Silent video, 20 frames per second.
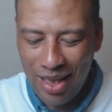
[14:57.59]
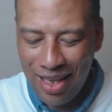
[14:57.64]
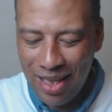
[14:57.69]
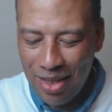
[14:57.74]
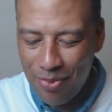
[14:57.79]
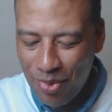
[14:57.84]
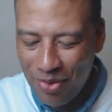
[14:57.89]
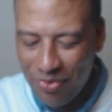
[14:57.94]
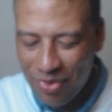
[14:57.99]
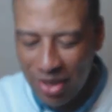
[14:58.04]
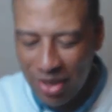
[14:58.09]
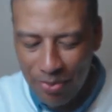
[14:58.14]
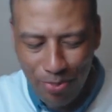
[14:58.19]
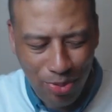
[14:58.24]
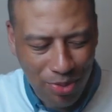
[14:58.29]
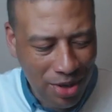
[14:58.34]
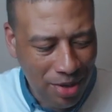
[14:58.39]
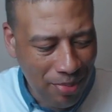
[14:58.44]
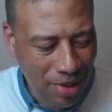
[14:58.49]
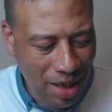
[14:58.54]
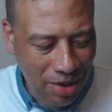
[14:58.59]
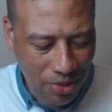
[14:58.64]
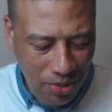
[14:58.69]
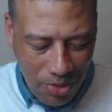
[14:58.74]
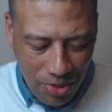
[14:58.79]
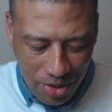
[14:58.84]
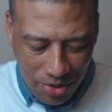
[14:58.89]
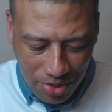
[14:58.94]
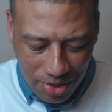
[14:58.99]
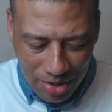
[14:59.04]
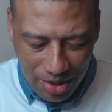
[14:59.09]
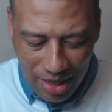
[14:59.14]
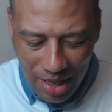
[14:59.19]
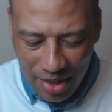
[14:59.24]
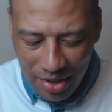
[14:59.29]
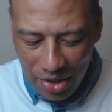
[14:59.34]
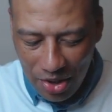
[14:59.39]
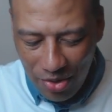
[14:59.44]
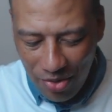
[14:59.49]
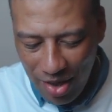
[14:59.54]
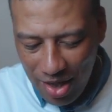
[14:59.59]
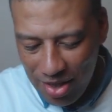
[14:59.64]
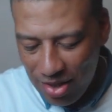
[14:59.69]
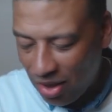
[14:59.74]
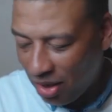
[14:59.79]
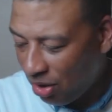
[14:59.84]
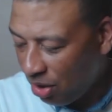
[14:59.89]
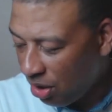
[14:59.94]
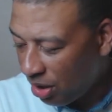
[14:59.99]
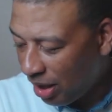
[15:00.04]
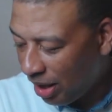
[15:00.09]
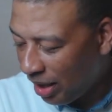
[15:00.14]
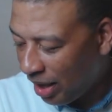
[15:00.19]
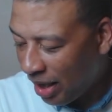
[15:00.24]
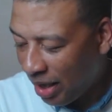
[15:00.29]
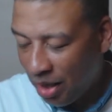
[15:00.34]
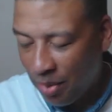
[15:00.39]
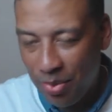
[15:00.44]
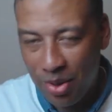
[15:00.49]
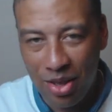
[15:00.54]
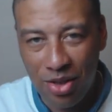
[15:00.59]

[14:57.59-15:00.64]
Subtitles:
And with the pre-made coils, it's kind of crazy looking at it